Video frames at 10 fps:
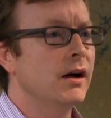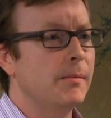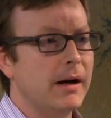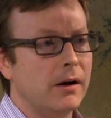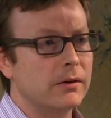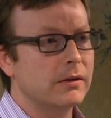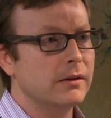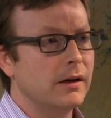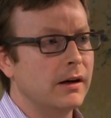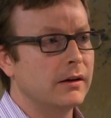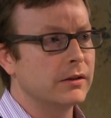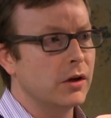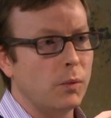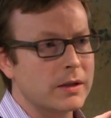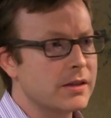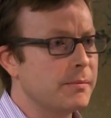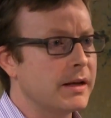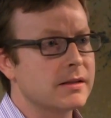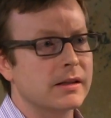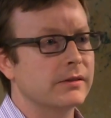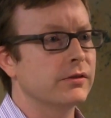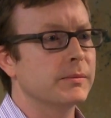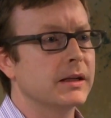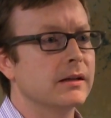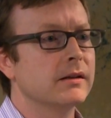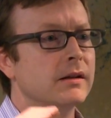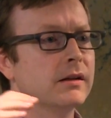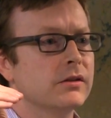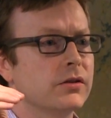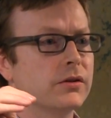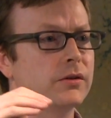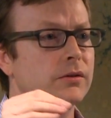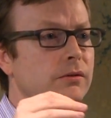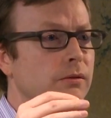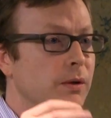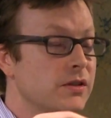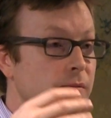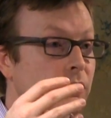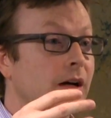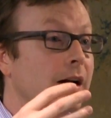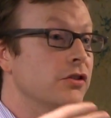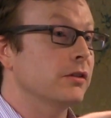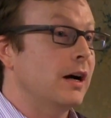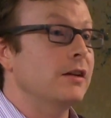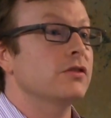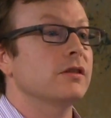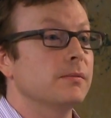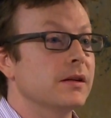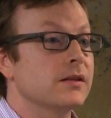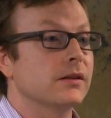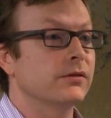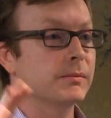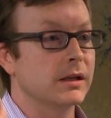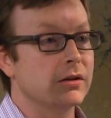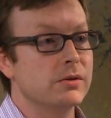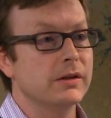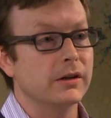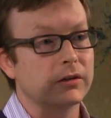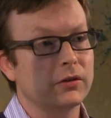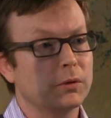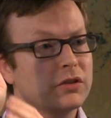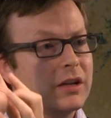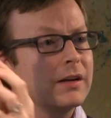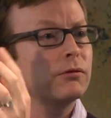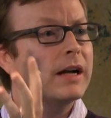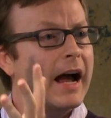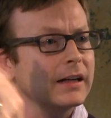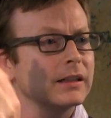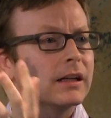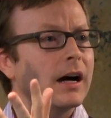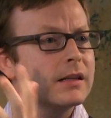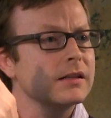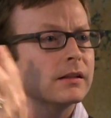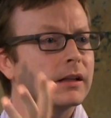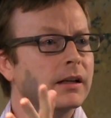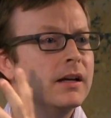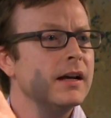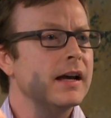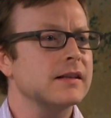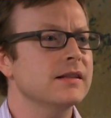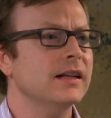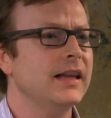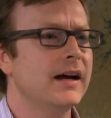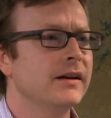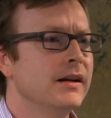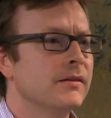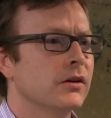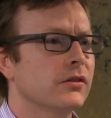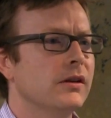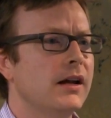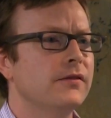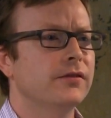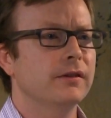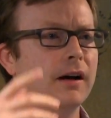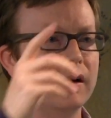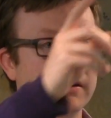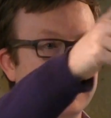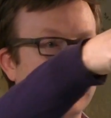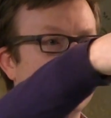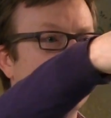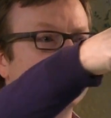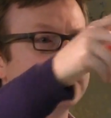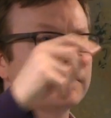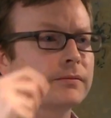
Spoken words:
about what's the best thing for me what's the most consciously best thing for me to do here. And so we're just kind of reacting constantly. And it's not that, there's a lot of, yeah, go ahead.